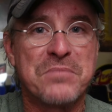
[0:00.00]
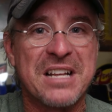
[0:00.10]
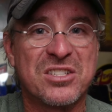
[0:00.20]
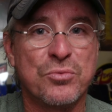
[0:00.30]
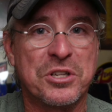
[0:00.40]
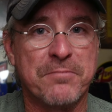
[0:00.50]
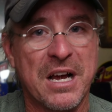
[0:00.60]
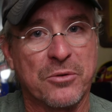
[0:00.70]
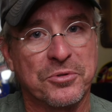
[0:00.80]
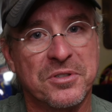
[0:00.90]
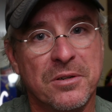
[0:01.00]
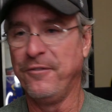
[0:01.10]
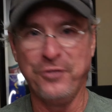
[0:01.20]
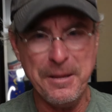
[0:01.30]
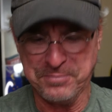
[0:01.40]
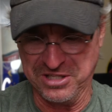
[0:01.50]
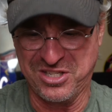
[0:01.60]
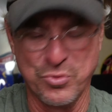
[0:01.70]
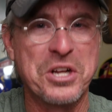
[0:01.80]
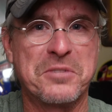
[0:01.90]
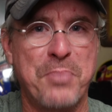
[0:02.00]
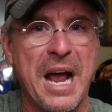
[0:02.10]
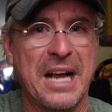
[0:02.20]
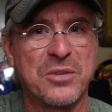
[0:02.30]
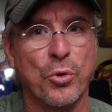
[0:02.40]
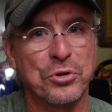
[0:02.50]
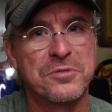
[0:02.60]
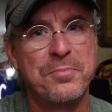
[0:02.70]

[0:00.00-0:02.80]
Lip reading: that switch backwards. Flip the switch backwards,